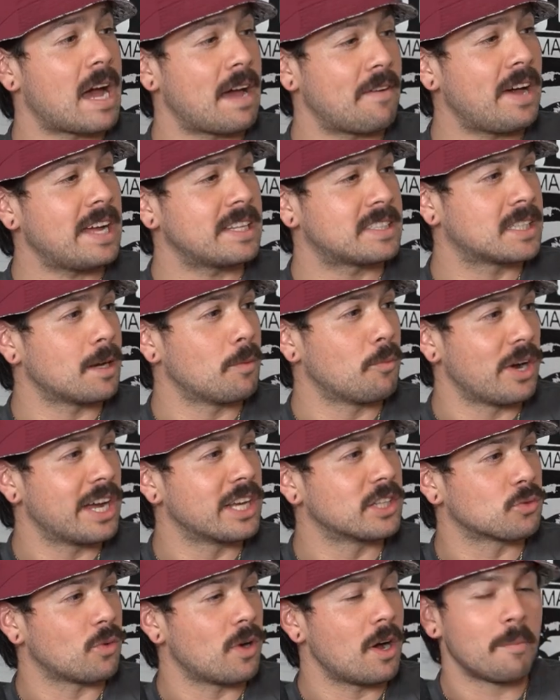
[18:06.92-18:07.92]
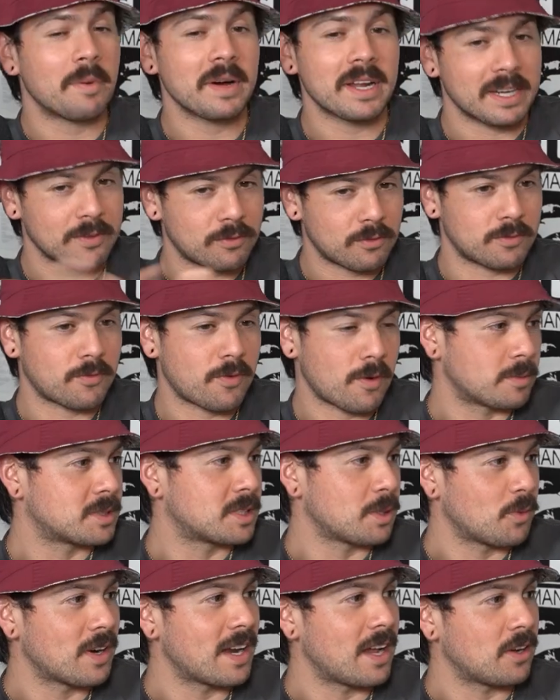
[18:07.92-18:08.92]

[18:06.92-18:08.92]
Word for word: I've had Subway as well, but from someone